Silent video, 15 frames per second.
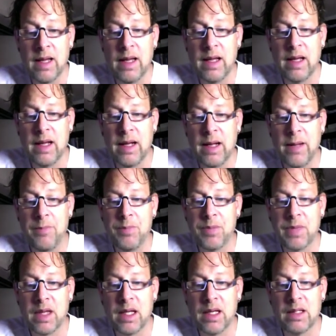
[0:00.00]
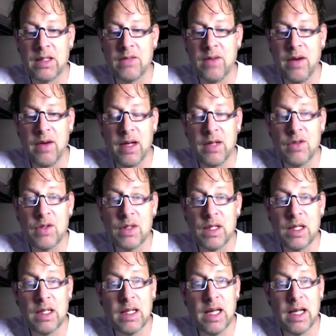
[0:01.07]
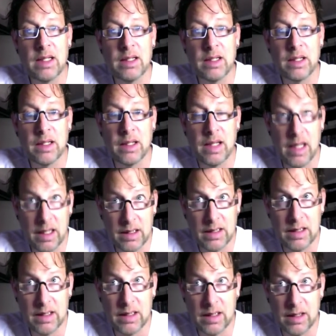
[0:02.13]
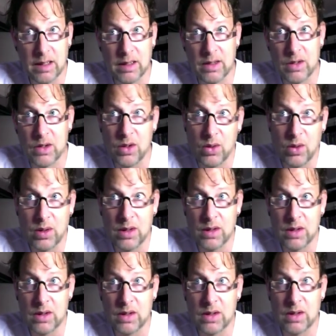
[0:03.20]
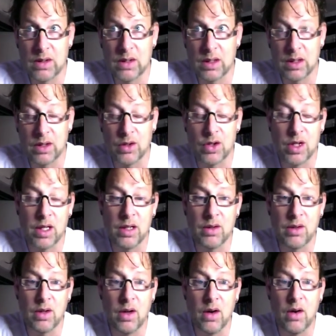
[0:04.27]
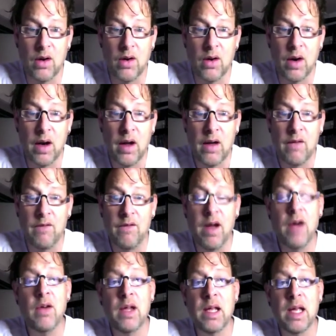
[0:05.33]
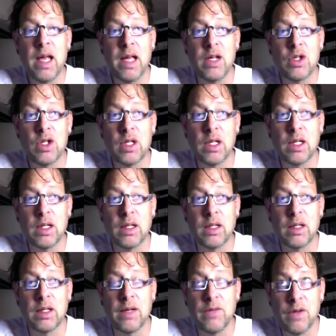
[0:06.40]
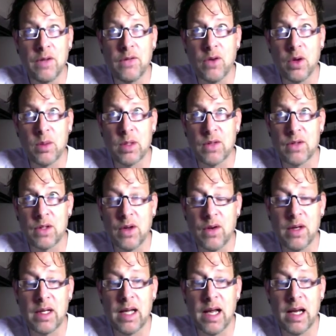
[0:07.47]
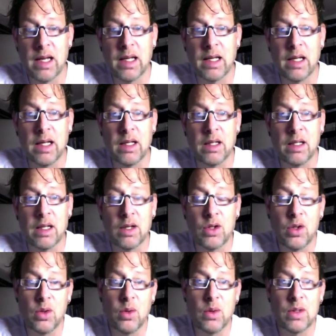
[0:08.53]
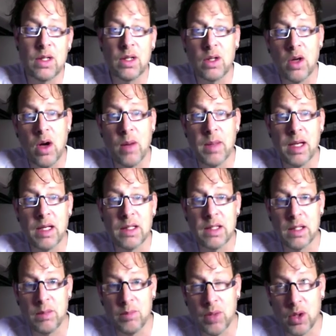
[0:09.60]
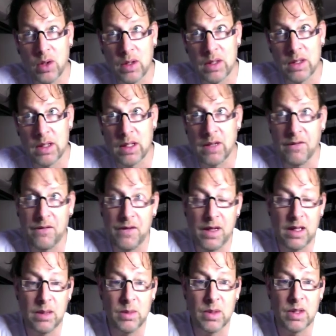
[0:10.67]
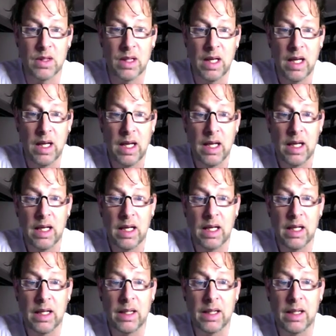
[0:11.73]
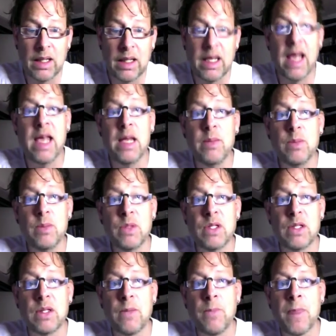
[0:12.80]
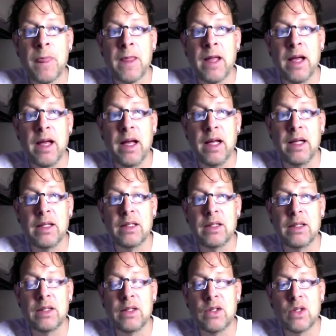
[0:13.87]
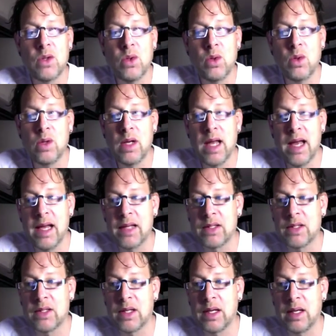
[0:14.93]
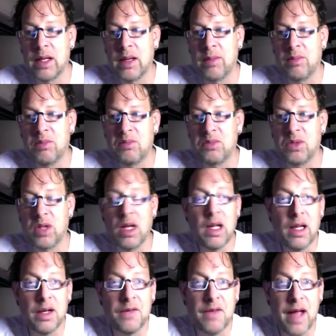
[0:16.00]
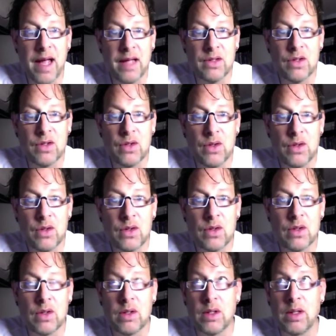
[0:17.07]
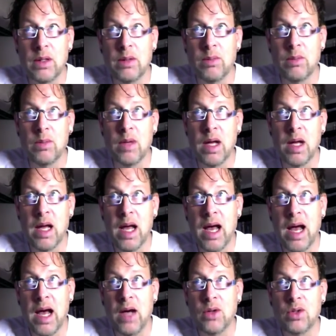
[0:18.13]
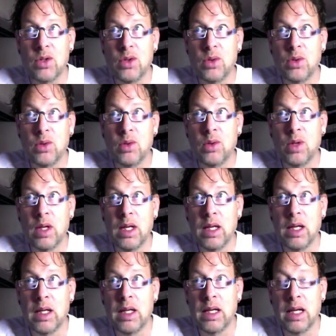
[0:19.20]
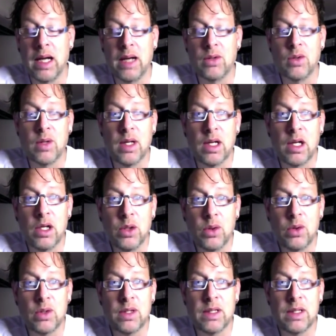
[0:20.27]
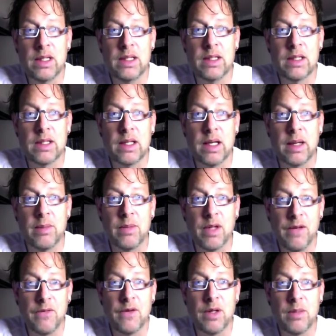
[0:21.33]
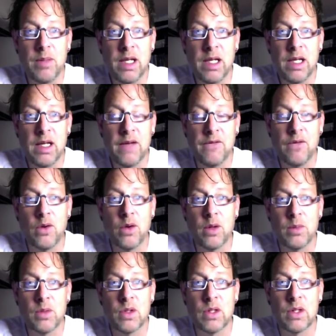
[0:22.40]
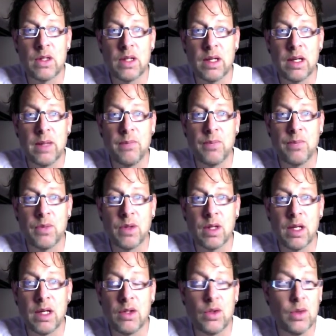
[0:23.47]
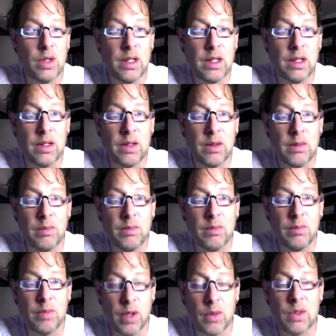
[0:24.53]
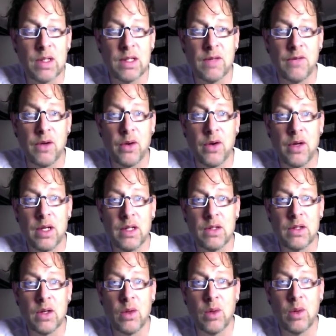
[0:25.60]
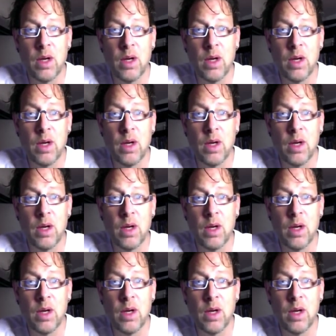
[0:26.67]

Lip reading: it's very interesting that the kids and the students and the children are very engaged in different forms of storytelling, in cartoons, in comics, in books, in films, in games. And the school has not a lot of answers how to include these different media forms into the process of learning. So